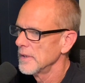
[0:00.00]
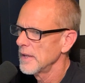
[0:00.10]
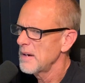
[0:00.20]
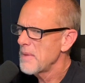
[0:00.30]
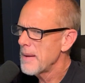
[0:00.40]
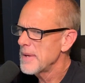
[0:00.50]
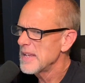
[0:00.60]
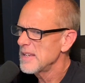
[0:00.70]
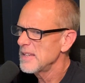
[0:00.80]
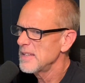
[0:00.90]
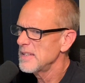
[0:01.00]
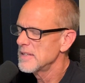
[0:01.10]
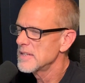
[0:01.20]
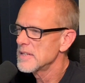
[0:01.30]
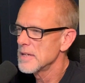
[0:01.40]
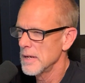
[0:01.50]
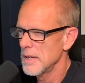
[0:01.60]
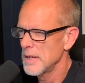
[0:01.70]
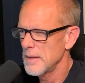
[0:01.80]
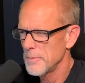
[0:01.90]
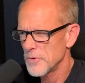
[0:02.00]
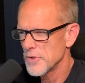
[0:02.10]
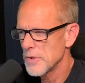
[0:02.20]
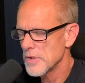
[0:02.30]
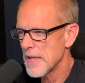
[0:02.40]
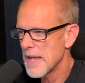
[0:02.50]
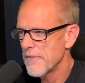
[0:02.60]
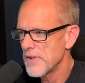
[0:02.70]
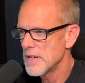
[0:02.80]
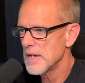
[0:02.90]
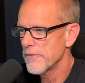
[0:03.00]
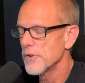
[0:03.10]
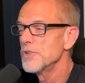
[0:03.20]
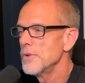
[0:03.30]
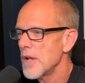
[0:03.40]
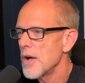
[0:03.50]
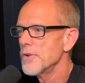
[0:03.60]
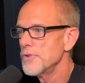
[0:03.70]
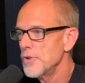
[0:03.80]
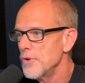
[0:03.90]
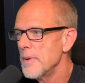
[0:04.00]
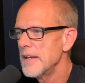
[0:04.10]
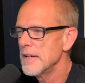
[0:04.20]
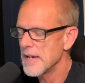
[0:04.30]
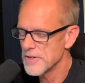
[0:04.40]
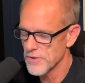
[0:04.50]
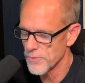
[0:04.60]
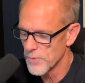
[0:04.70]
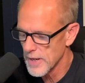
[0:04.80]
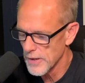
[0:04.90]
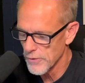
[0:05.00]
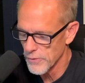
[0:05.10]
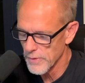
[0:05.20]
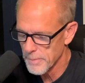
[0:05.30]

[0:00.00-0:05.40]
And there may be some truth to that if you did it for too long, too many days in a row.